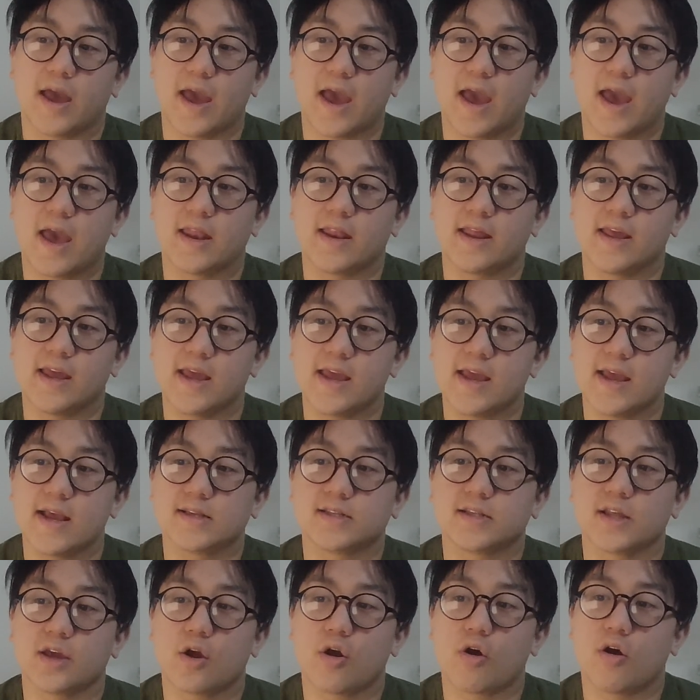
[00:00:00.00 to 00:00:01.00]
and he
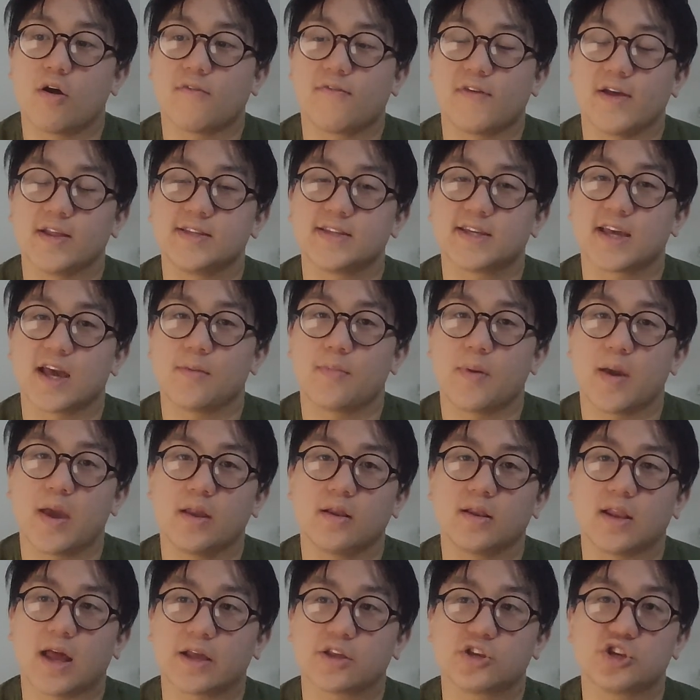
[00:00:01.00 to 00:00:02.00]
easily got a Fenty
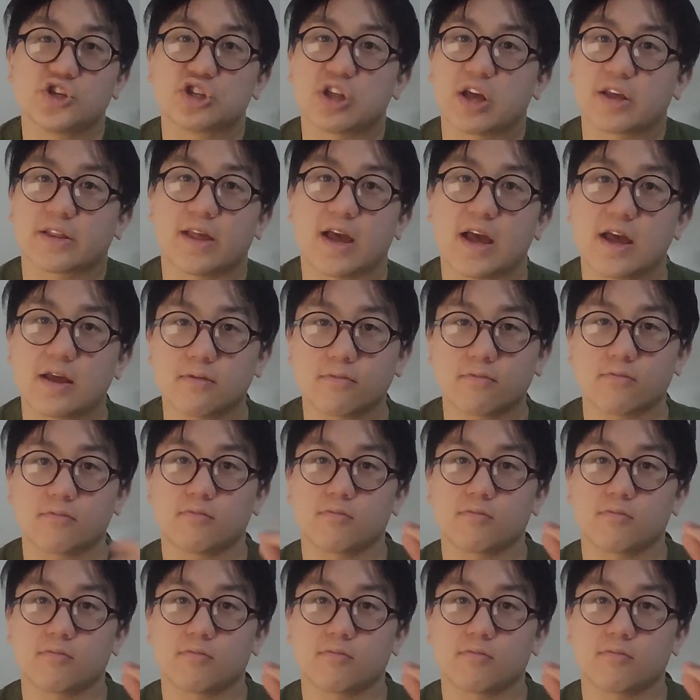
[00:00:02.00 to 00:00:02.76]
campaign, like just like that.